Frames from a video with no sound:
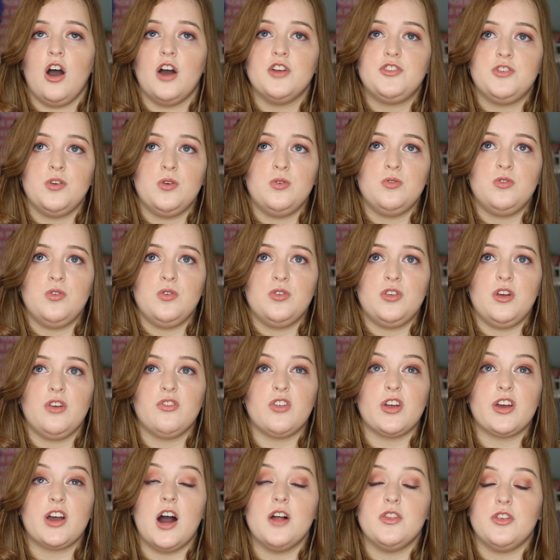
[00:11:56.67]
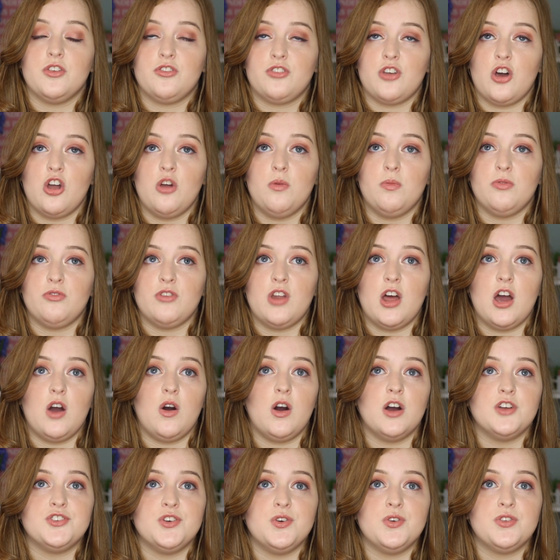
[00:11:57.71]
I do things like cut the soaps
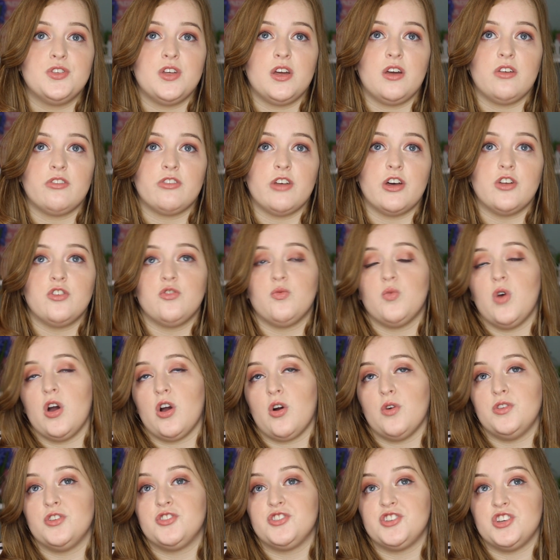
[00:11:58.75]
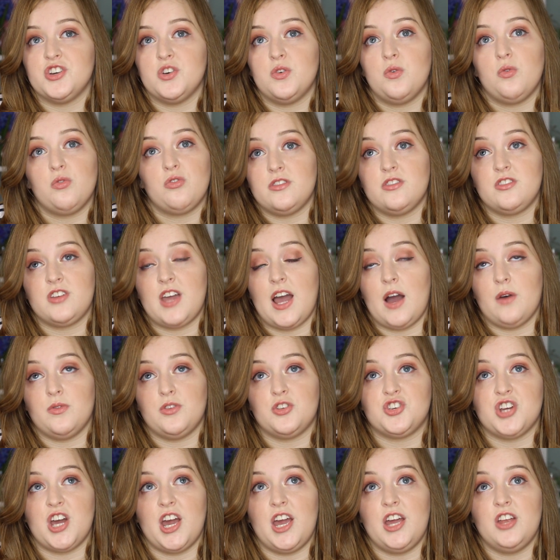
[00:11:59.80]
now. I do things like work on the tills, count
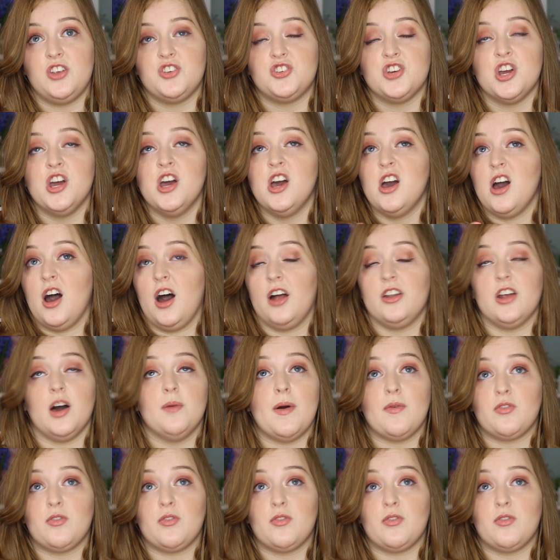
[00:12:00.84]
the change, and I'm